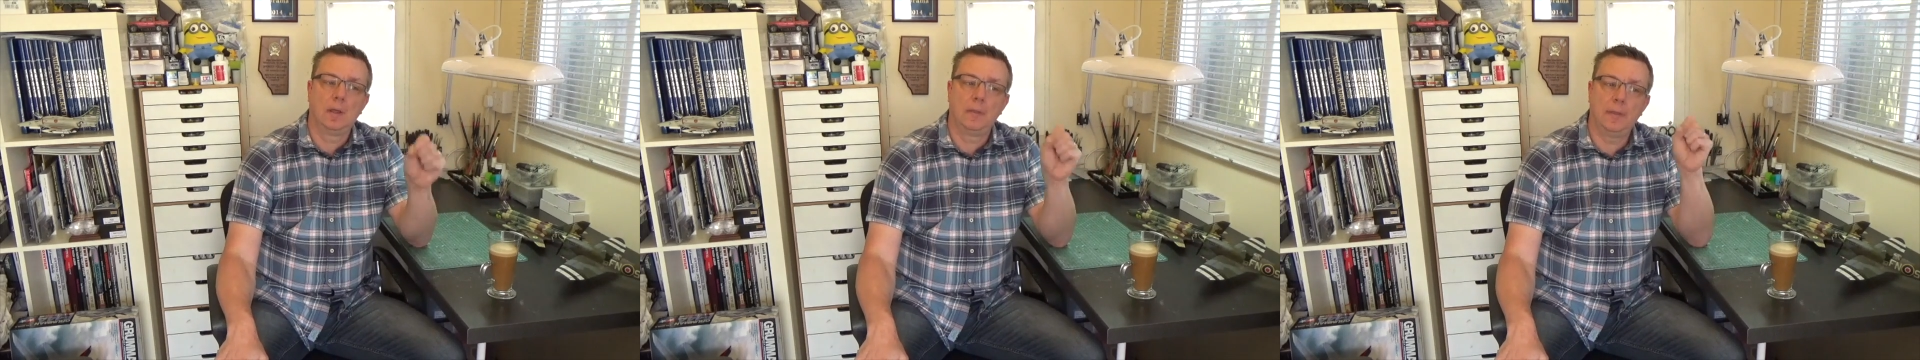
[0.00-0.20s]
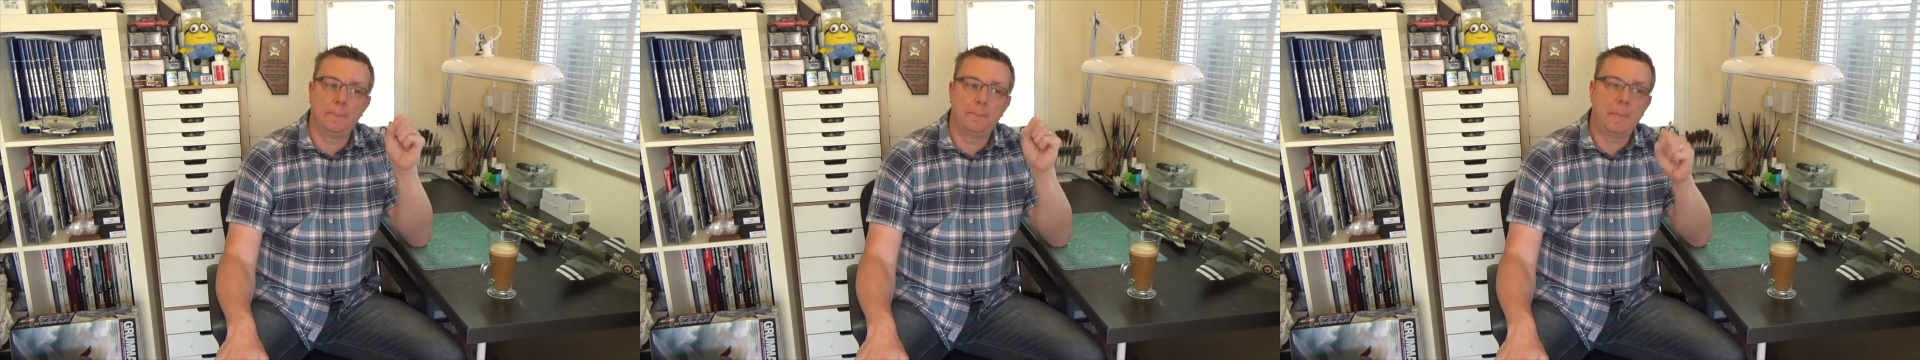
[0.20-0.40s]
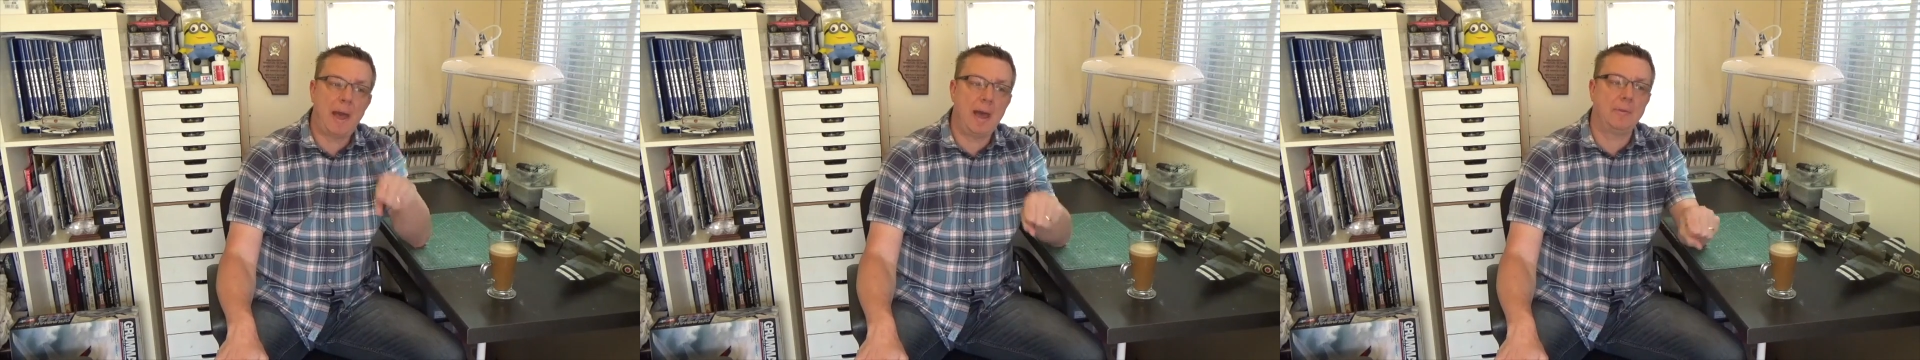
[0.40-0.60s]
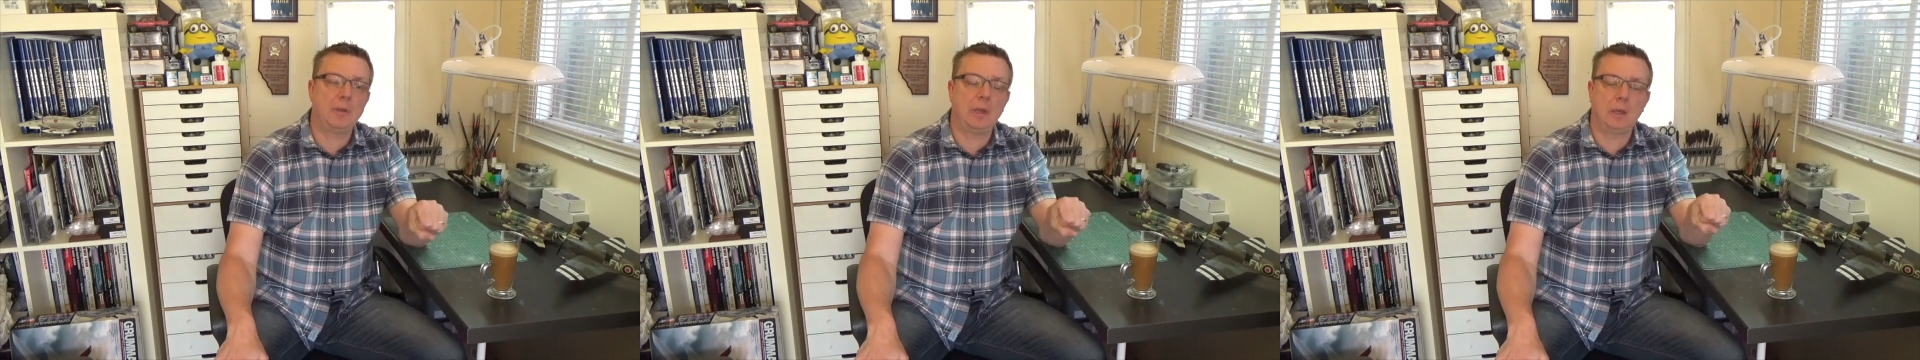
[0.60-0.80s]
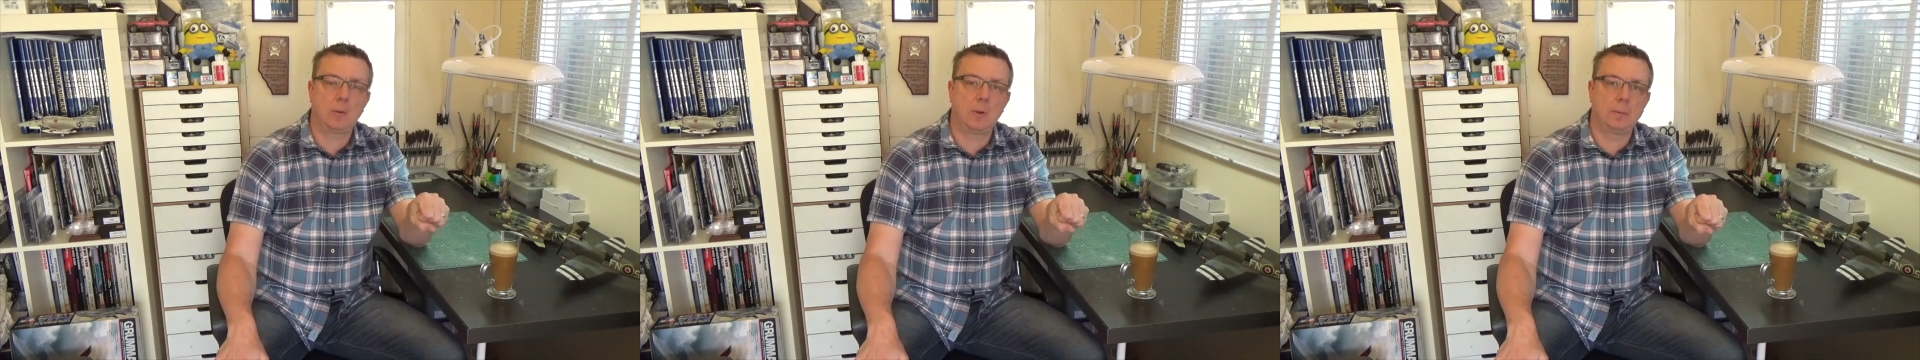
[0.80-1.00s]
the better
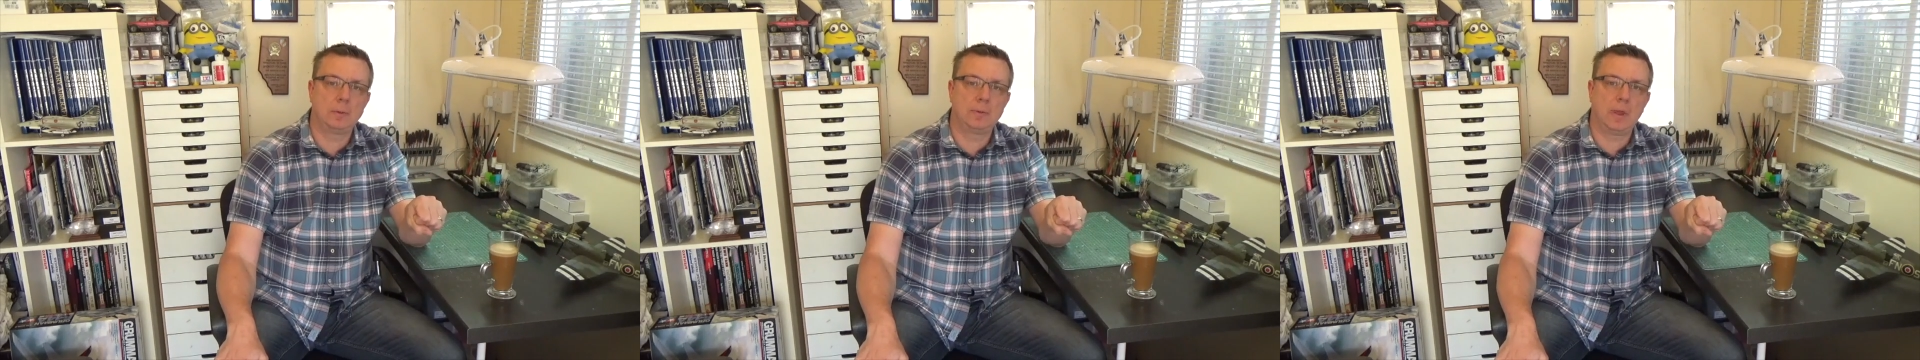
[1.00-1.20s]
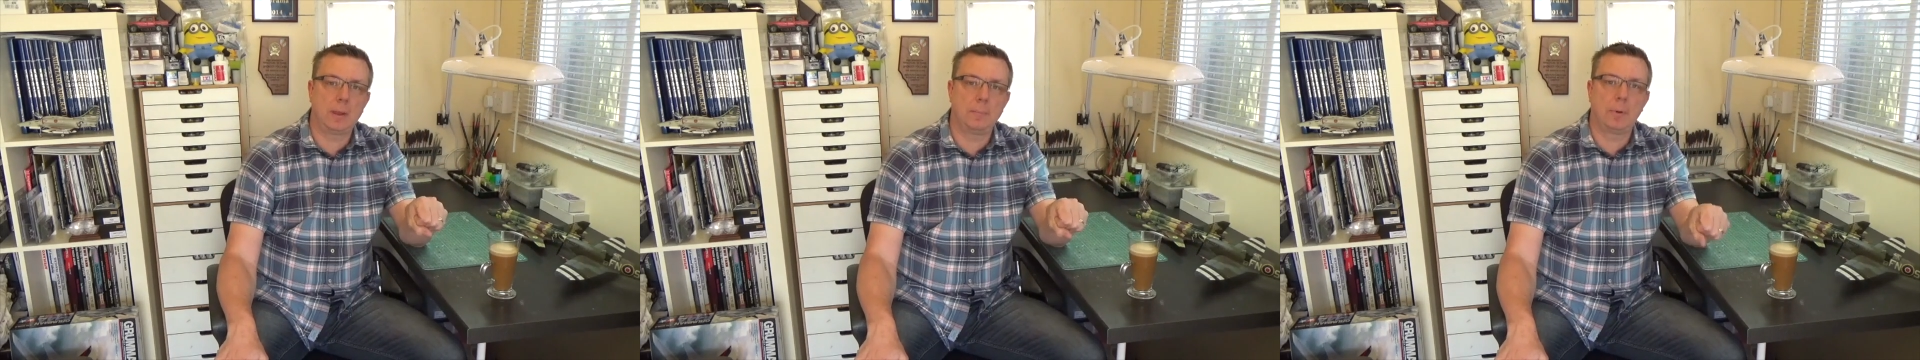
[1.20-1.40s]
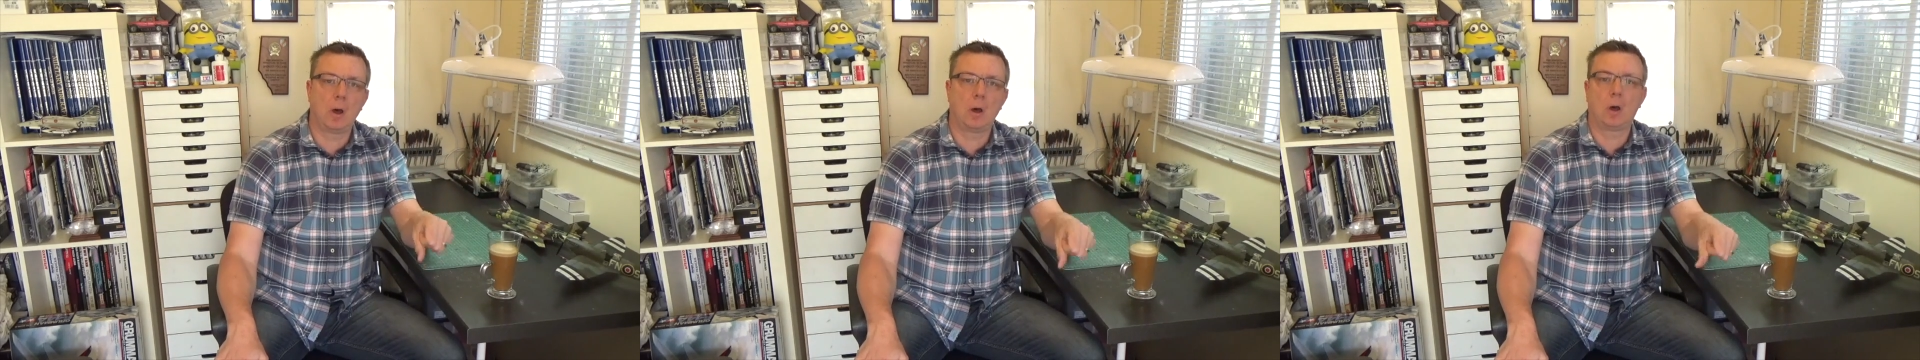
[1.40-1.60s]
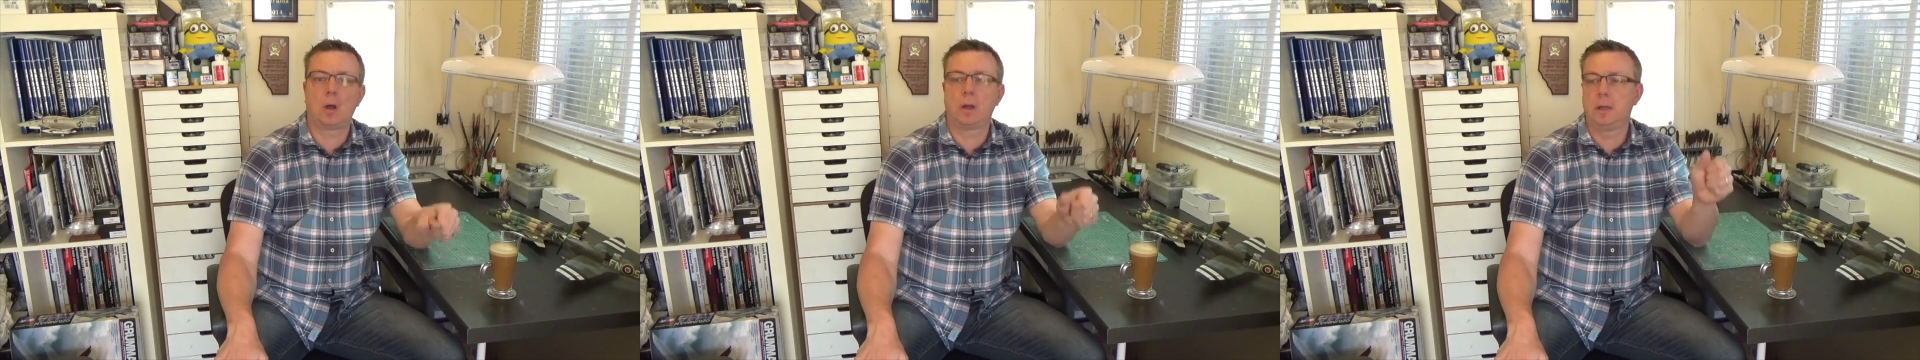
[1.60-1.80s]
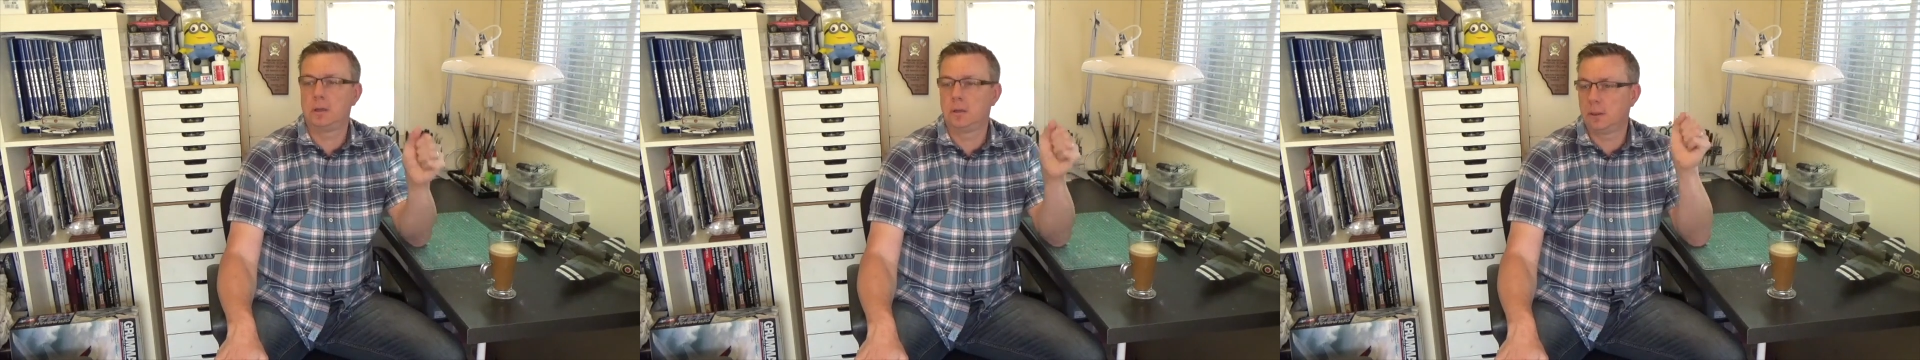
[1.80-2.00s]
the equipment they buy,